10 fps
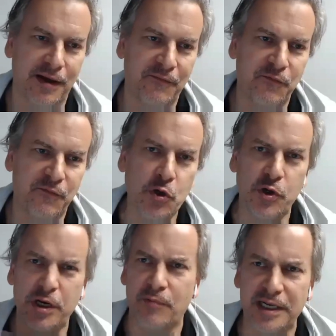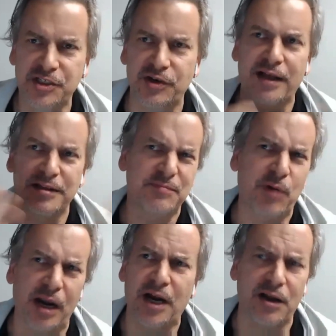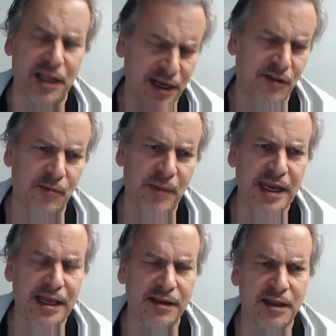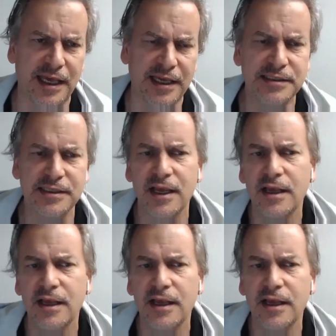food and restaurants primarily, although many other things.